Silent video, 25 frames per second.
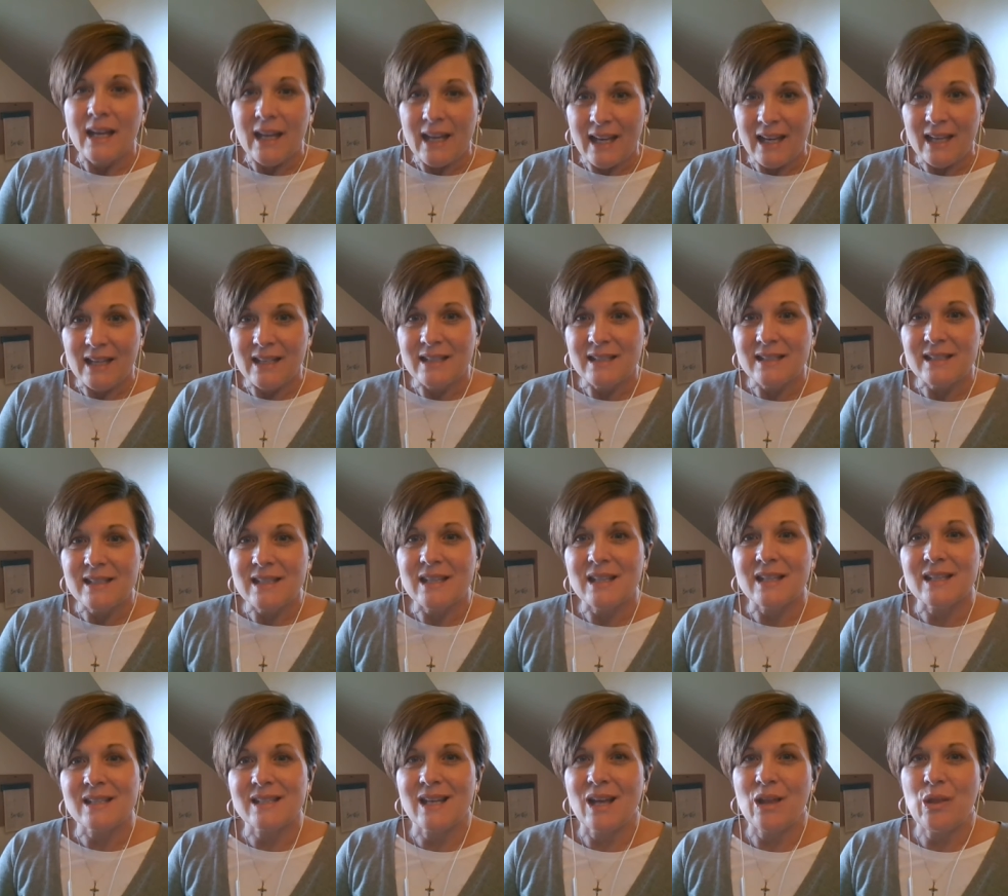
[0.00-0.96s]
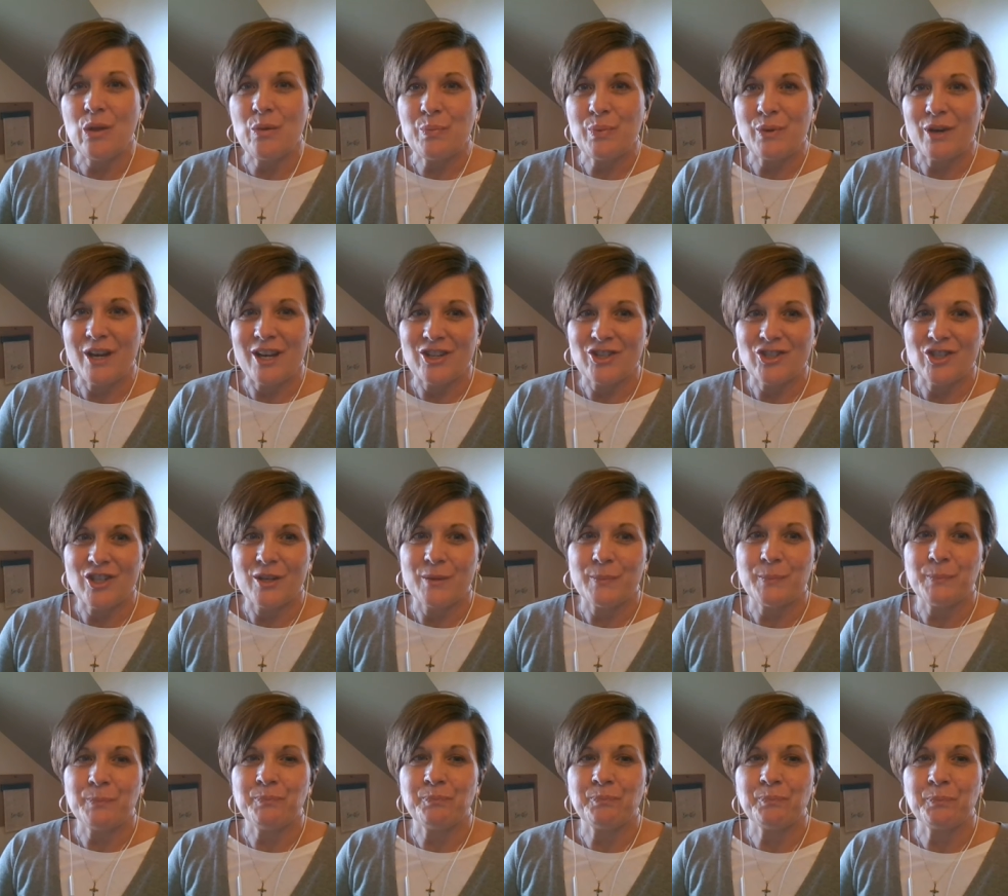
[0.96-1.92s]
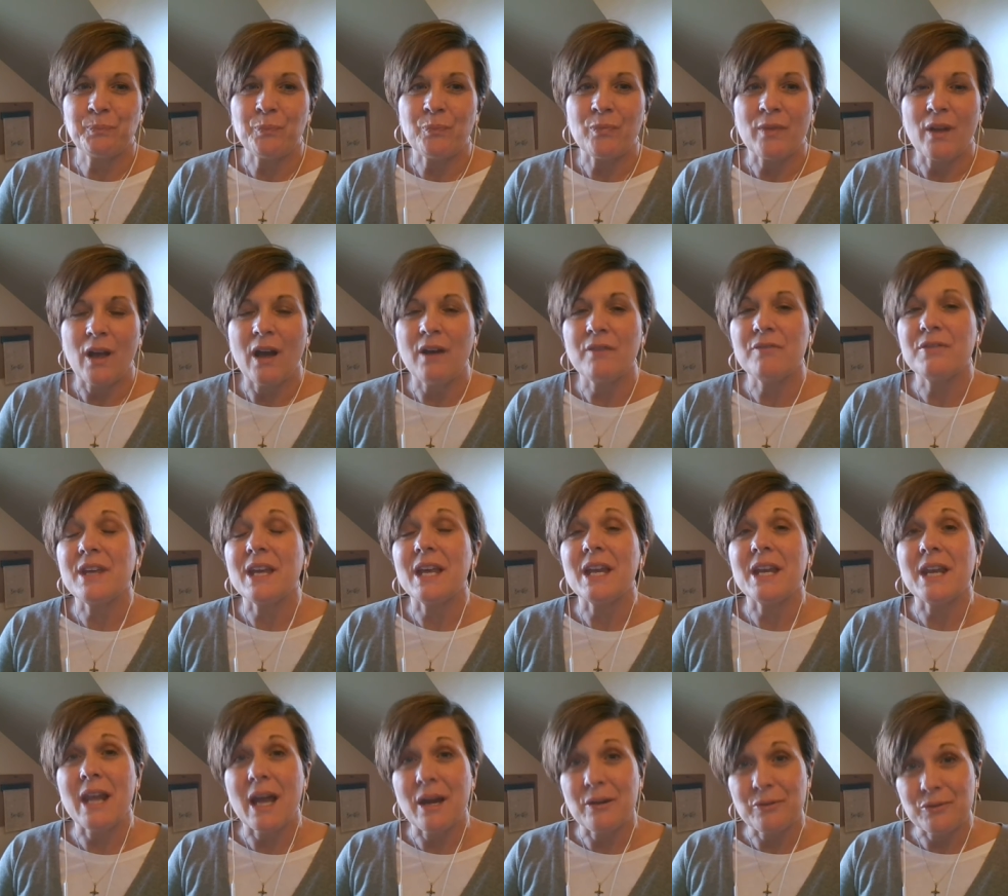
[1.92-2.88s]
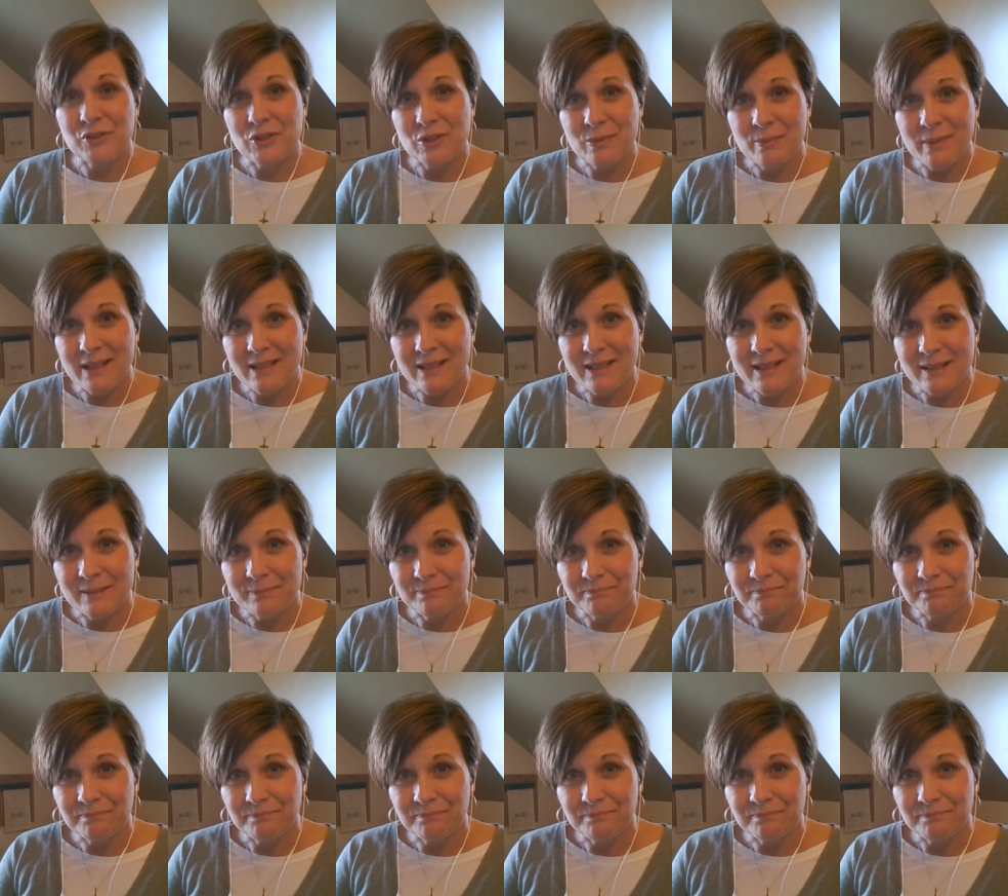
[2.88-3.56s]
is the celebration of the announcement